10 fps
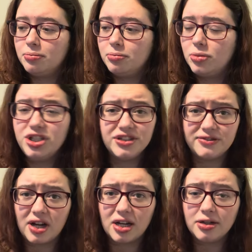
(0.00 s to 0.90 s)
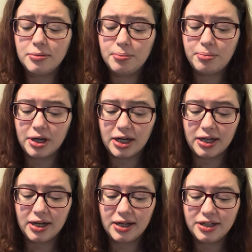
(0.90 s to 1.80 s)
which is fine, but
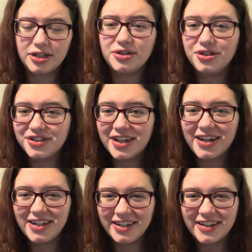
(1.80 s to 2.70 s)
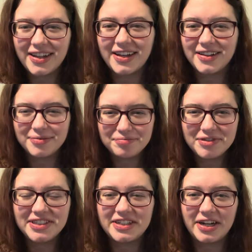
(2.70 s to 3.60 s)
you just kind of need to
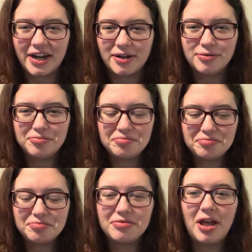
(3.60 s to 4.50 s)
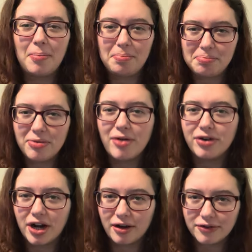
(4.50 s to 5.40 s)
zen out and
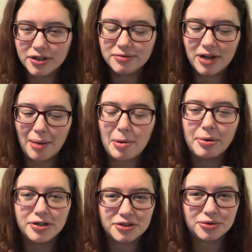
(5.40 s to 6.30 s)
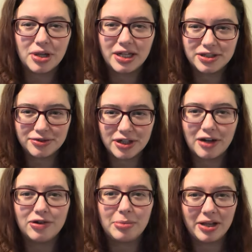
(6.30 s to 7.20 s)
recover. I'm a person who likes to
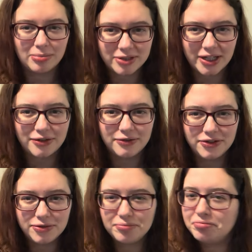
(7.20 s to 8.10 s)
recover by themselves.